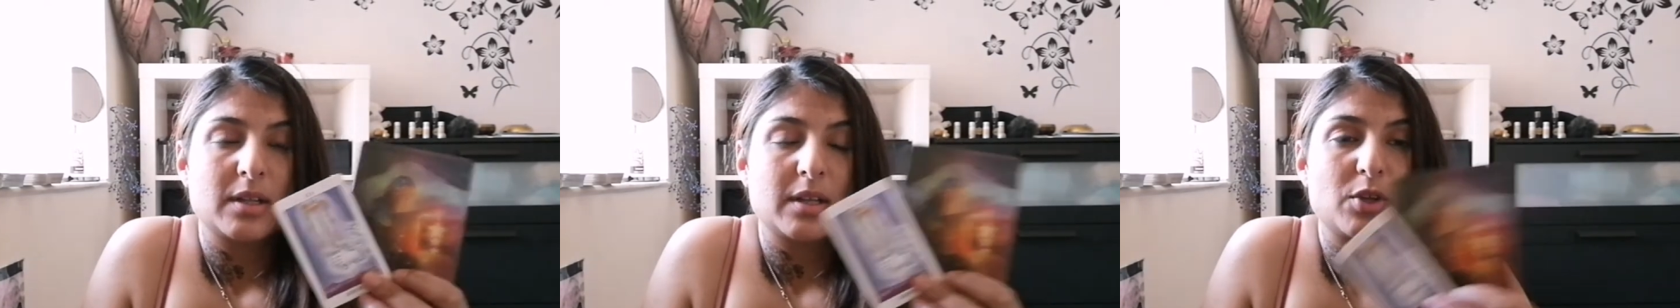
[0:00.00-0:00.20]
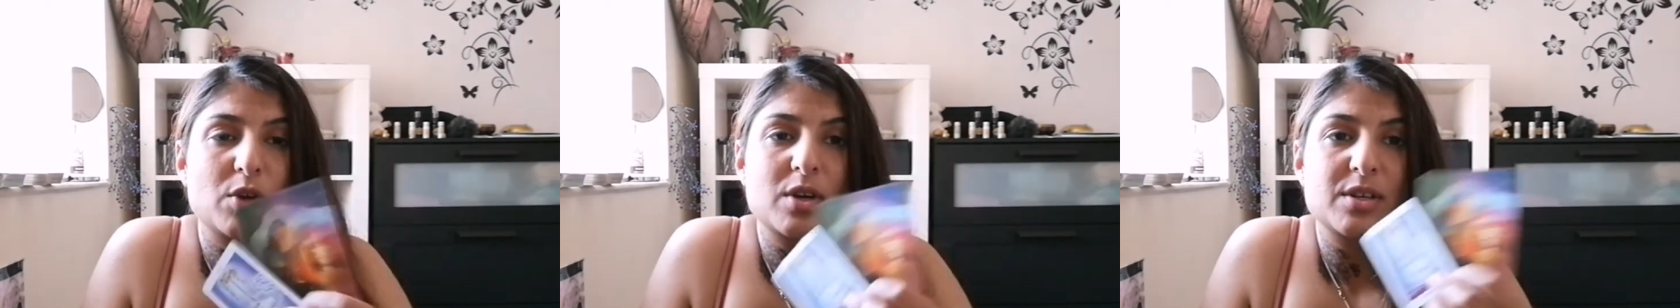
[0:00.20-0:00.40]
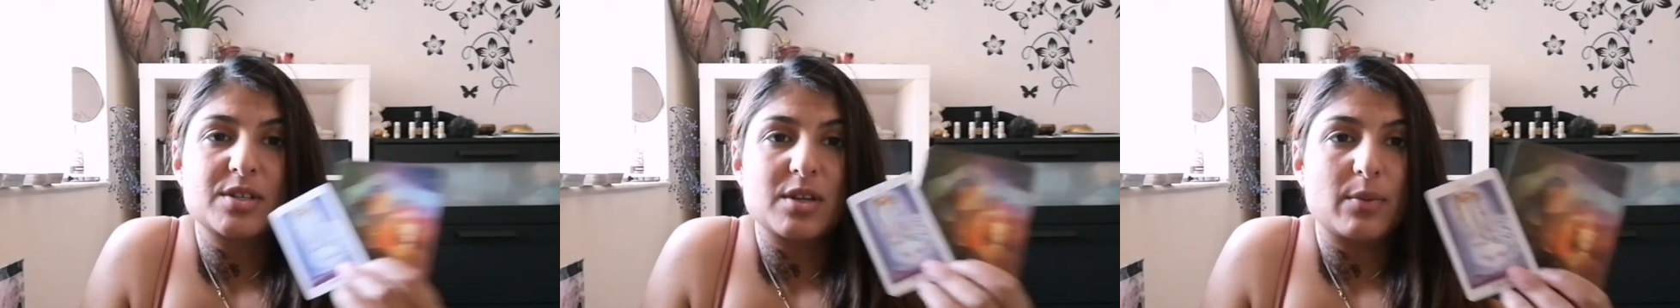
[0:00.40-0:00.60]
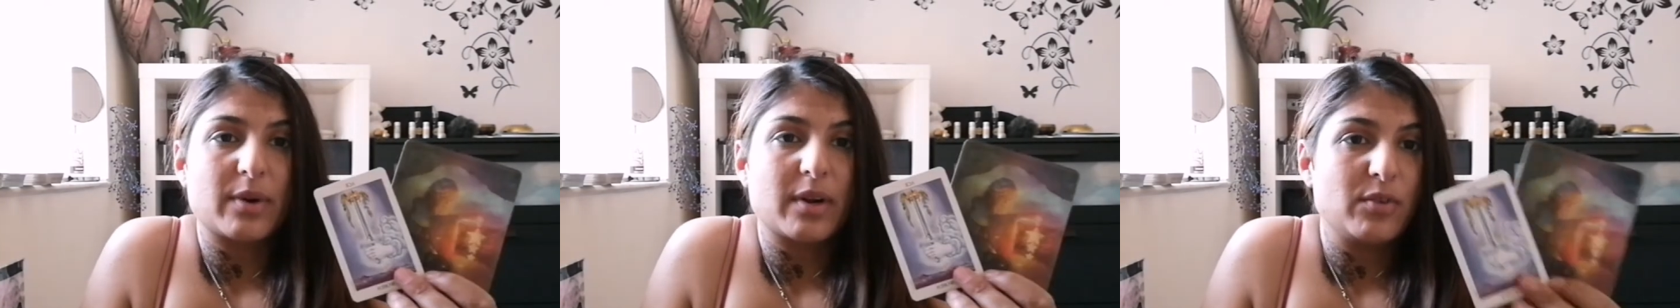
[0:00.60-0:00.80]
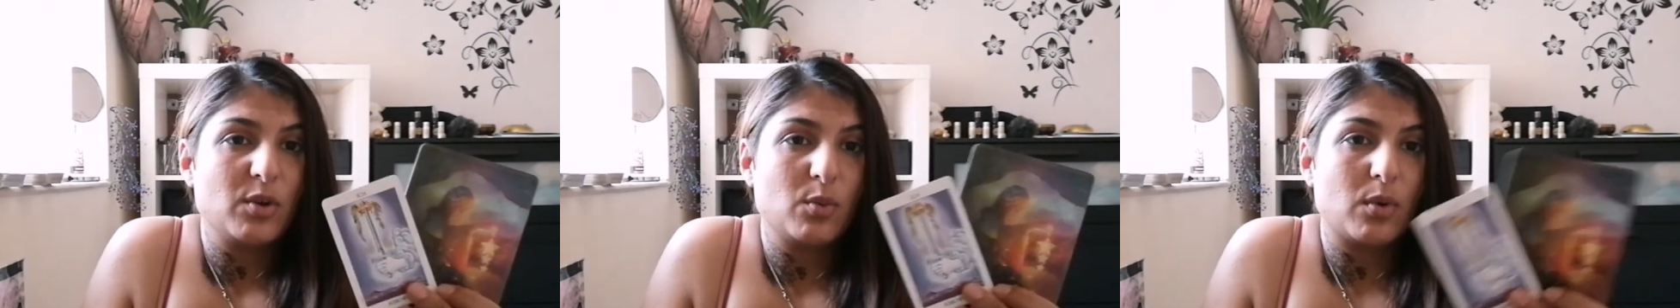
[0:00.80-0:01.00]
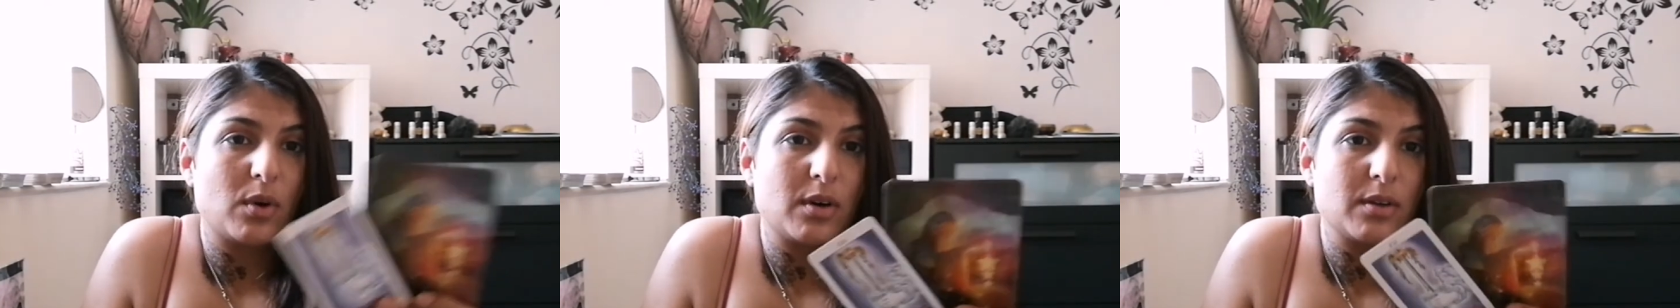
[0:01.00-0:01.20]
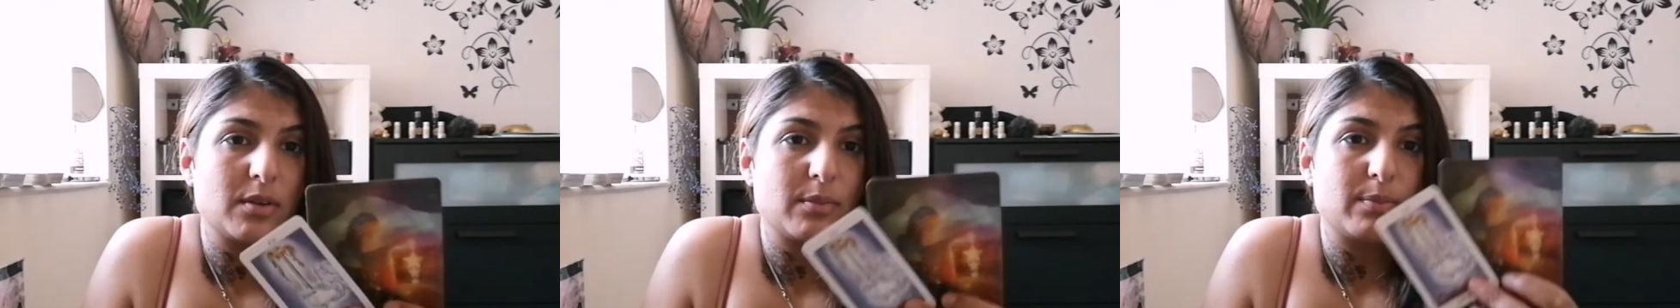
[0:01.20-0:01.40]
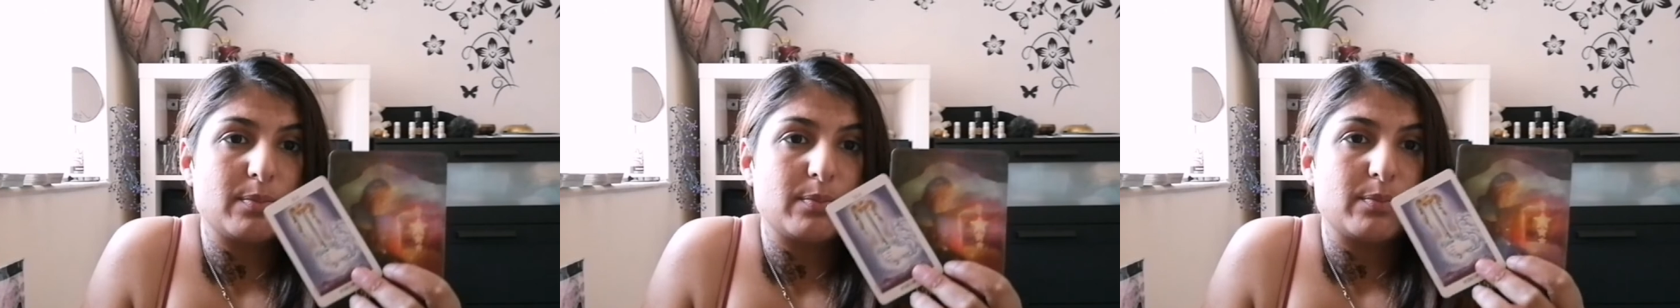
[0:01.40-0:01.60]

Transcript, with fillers: That you can say whatever you want,